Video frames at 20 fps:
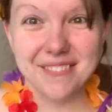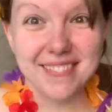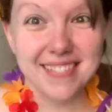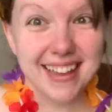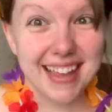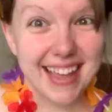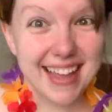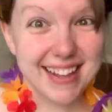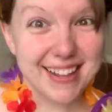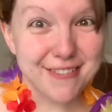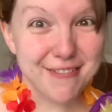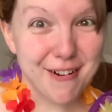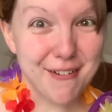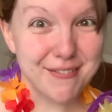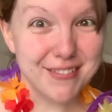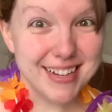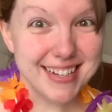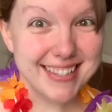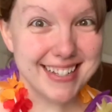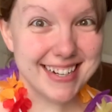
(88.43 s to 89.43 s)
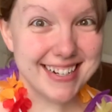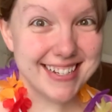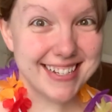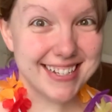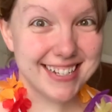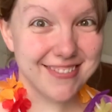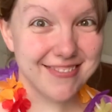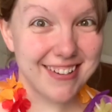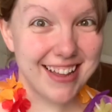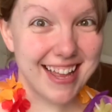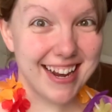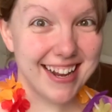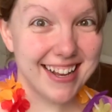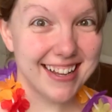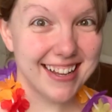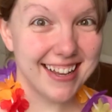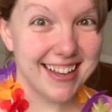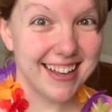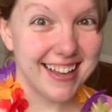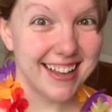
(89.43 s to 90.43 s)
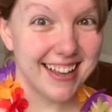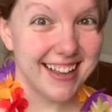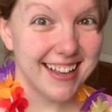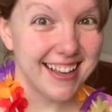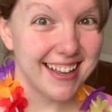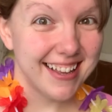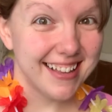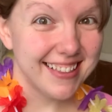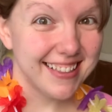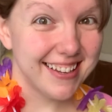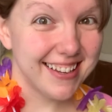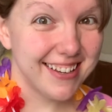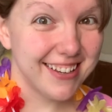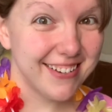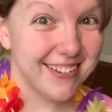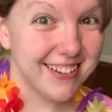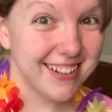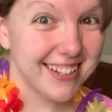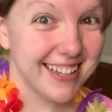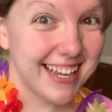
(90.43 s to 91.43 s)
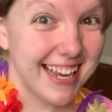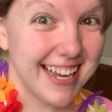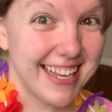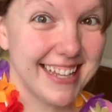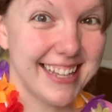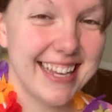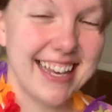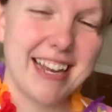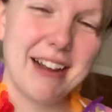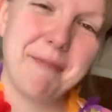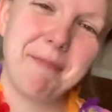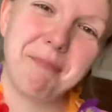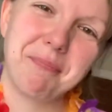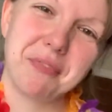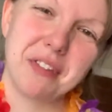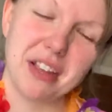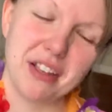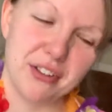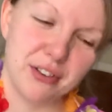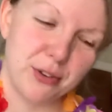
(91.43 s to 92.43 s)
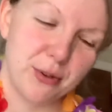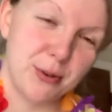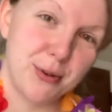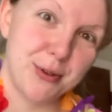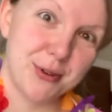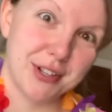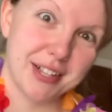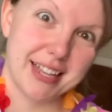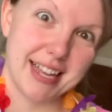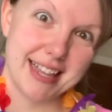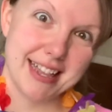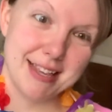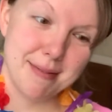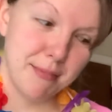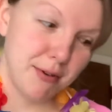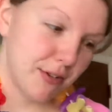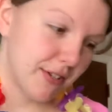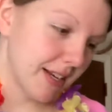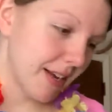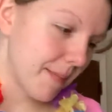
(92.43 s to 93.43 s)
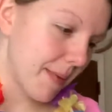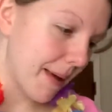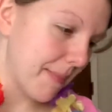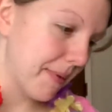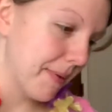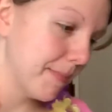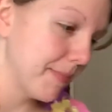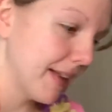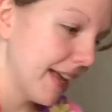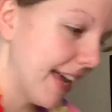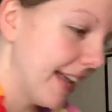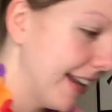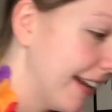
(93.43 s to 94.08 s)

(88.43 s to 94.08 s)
It's from this instrument, the ukulele. So ukulele music might be played at